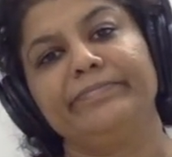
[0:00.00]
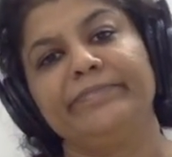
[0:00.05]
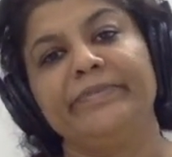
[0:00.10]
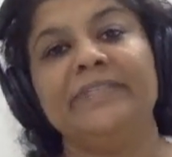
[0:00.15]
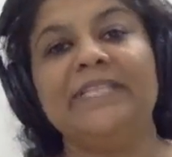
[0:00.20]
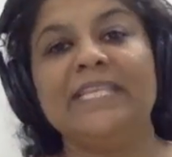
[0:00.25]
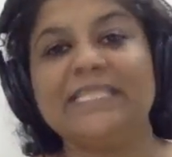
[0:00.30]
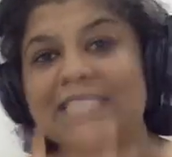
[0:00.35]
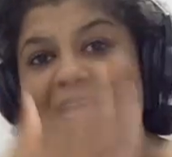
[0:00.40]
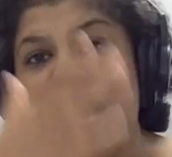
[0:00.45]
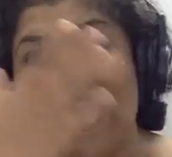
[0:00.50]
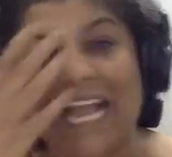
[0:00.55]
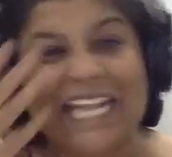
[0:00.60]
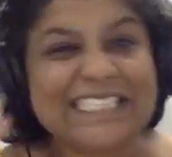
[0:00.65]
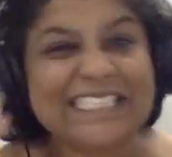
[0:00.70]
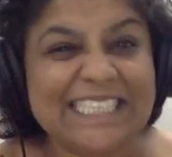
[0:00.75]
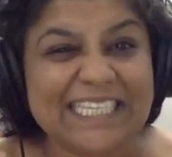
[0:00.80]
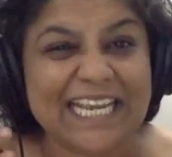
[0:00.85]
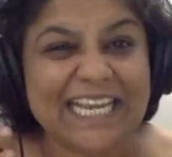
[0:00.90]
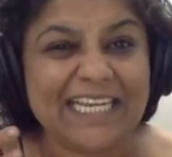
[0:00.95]
This
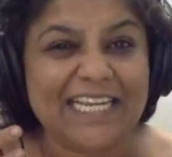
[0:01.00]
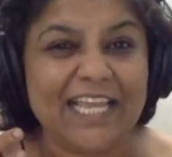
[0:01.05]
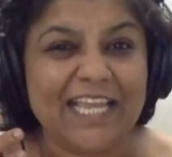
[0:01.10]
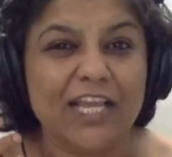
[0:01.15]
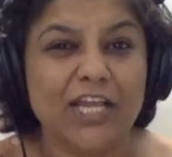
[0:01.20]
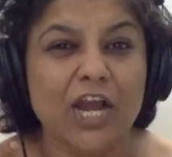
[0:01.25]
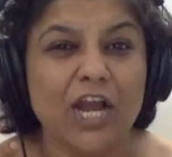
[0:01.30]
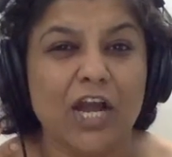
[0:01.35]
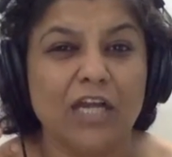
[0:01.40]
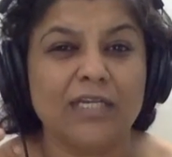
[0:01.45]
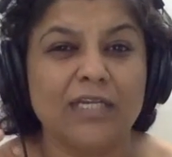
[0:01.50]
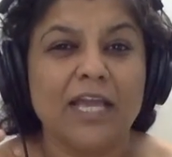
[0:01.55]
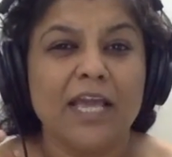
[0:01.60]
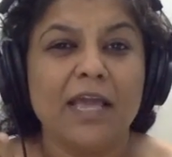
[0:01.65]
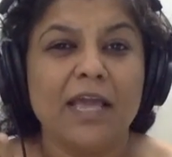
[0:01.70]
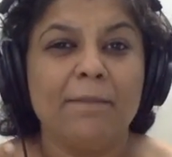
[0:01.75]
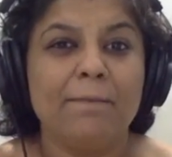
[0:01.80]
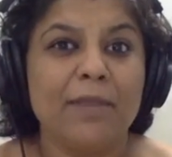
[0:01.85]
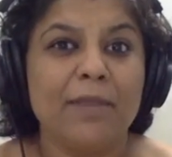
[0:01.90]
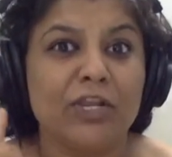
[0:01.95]
accident he got
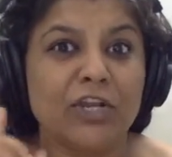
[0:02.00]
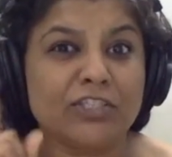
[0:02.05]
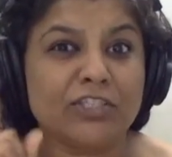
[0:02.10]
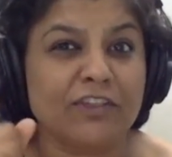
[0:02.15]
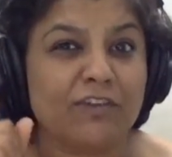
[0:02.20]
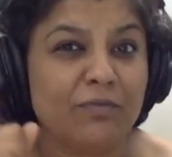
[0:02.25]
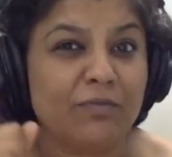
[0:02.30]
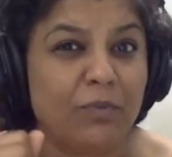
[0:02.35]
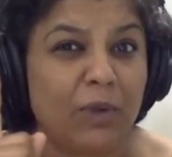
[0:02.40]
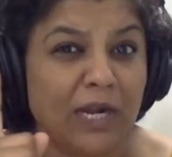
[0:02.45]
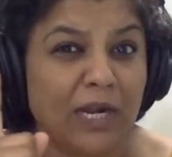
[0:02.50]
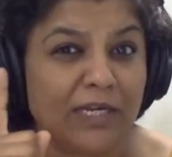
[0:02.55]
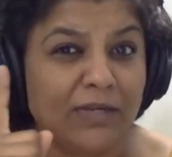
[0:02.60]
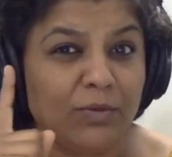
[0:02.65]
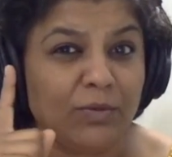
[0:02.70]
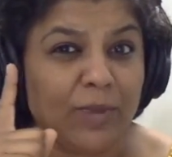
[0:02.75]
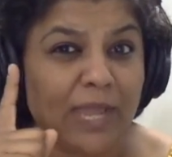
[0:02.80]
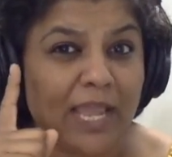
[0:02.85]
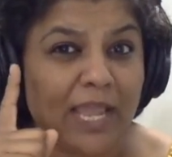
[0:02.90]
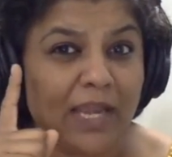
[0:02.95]
because of one
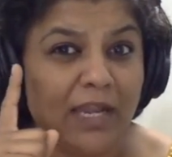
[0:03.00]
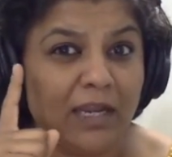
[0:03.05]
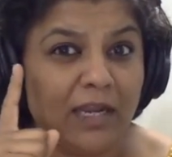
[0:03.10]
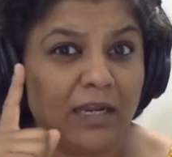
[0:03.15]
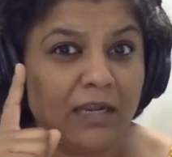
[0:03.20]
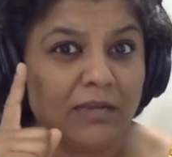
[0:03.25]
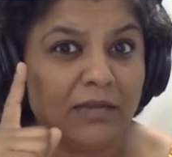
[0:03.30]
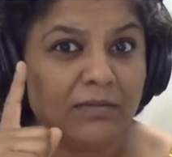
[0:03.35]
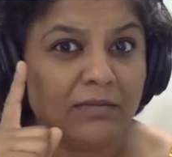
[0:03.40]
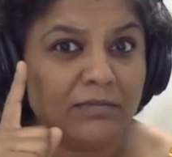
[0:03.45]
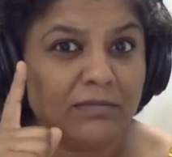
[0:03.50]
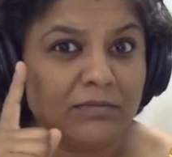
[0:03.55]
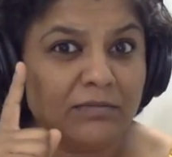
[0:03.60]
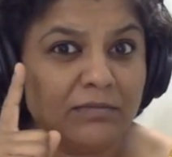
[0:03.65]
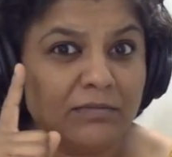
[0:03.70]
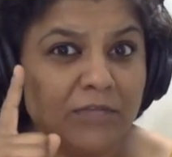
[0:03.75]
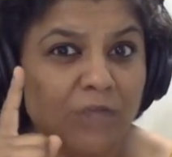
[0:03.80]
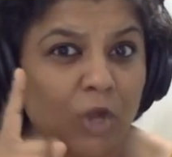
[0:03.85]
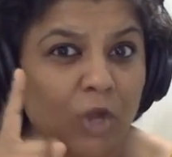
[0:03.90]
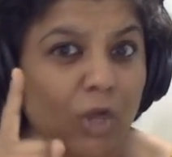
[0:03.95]
whale
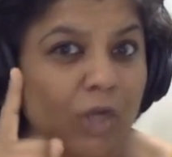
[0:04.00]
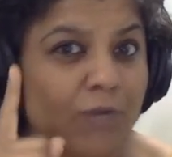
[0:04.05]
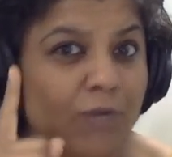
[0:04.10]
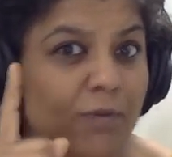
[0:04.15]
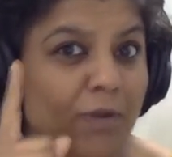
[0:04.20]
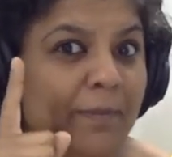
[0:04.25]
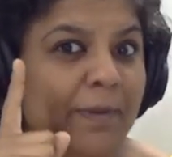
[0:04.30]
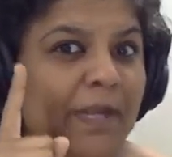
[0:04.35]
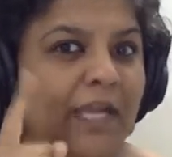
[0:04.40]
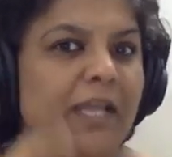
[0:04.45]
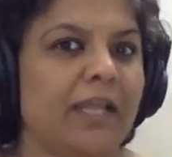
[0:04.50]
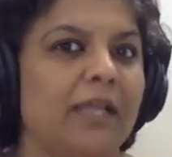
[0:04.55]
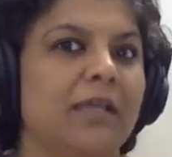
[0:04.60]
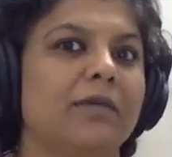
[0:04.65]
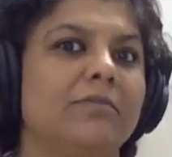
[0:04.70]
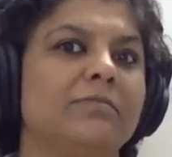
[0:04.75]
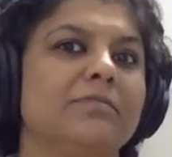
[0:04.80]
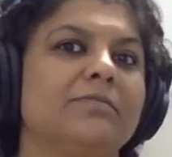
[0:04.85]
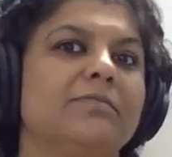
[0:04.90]
called Moby Dick.